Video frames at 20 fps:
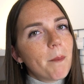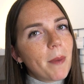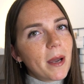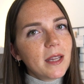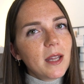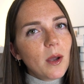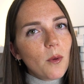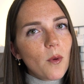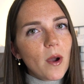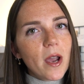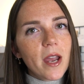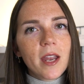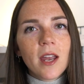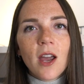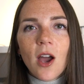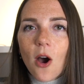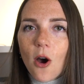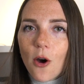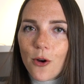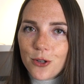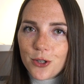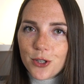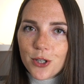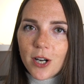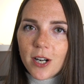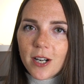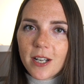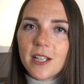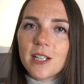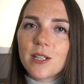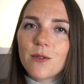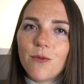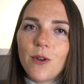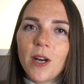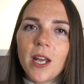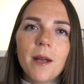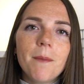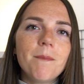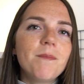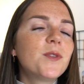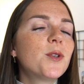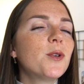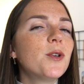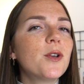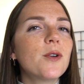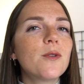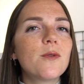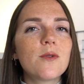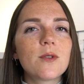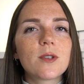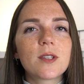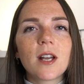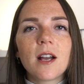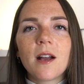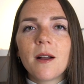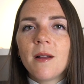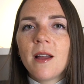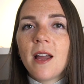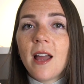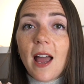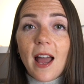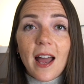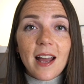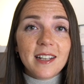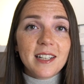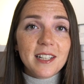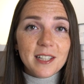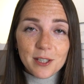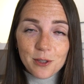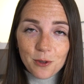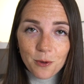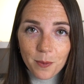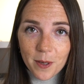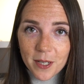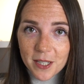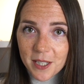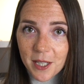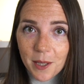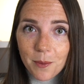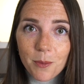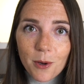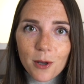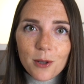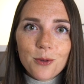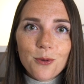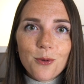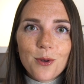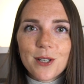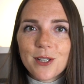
By the way, Hotjar is free to use uh, and it's super simple to